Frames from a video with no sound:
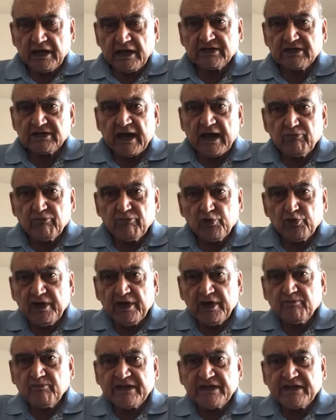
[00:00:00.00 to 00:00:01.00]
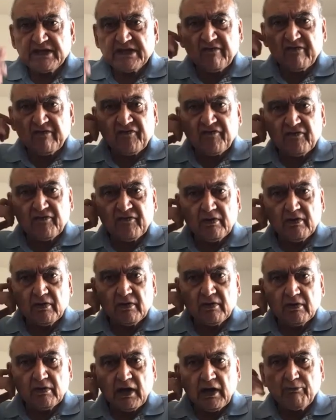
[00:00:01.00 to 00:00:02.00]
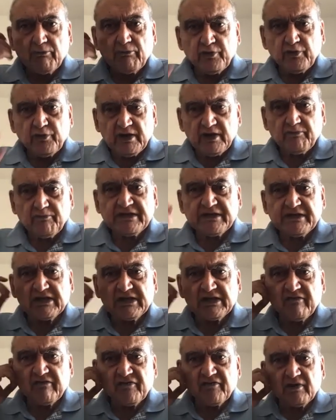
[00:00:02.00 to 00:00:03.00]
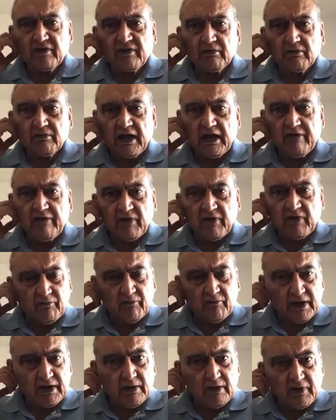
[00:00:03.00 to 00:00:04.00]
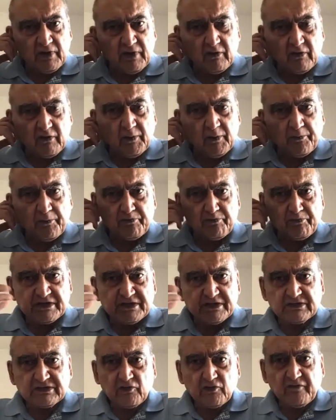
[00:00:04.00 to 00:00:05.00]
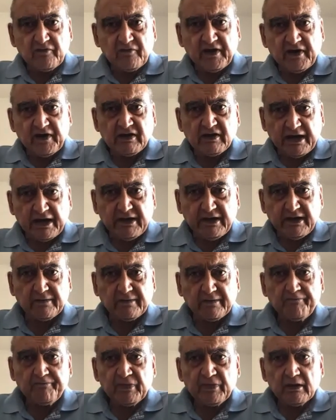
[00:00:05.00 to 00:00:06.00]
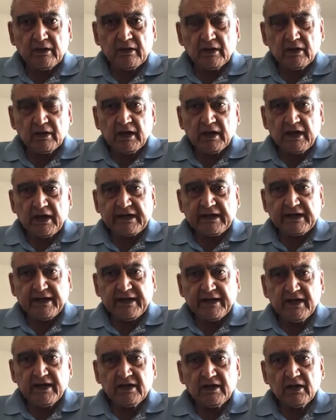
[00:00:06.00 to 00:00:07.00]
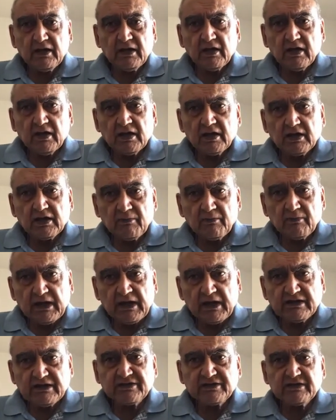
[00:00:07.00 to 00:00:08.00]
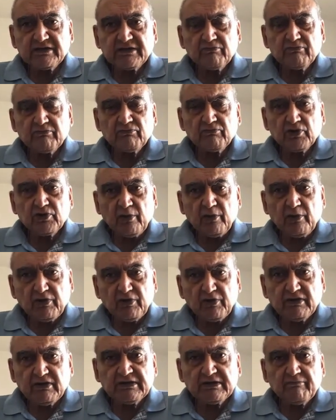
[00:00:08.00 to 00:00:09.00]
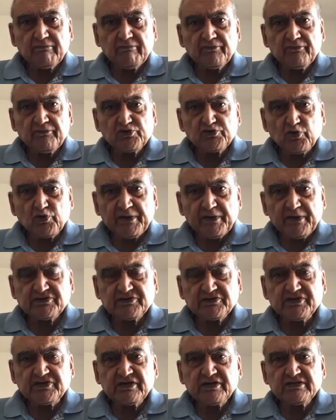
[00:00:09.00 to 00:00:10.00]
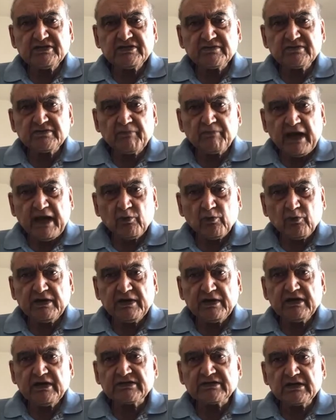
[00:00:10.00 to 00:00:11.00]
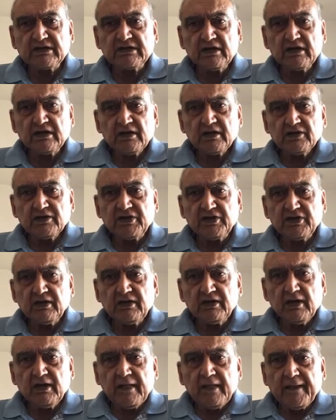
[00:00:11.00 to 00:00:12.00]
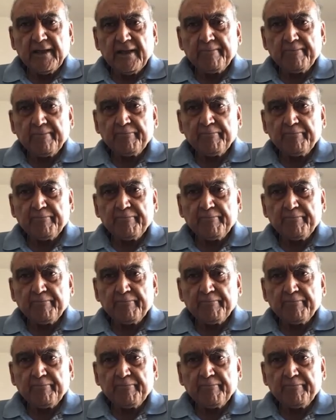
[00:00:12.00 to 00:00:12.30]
Yes, I'm doing it myself. I'm doing it myself. I'm one of the persons on the front line attacking casteism, communalism, superstitions, backwardness. See,